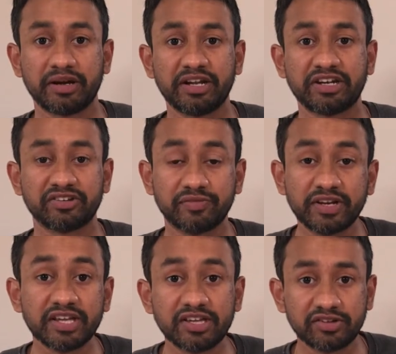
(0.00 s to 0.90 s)
and it is
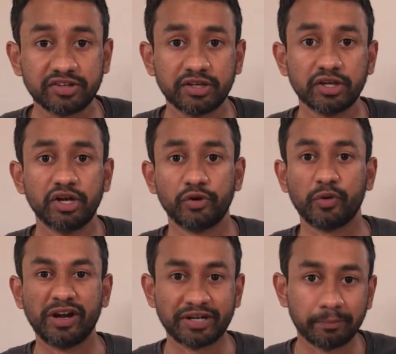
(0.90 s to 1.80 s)
very easy to
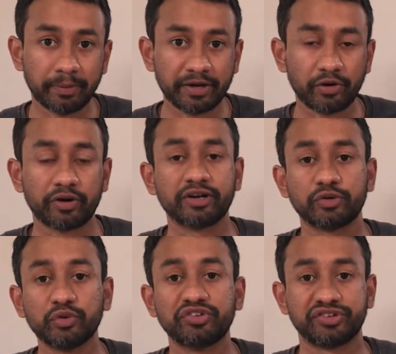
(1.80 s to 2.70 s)
interpret or
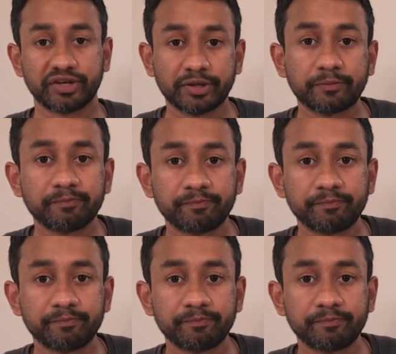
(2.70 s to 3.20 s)
to study.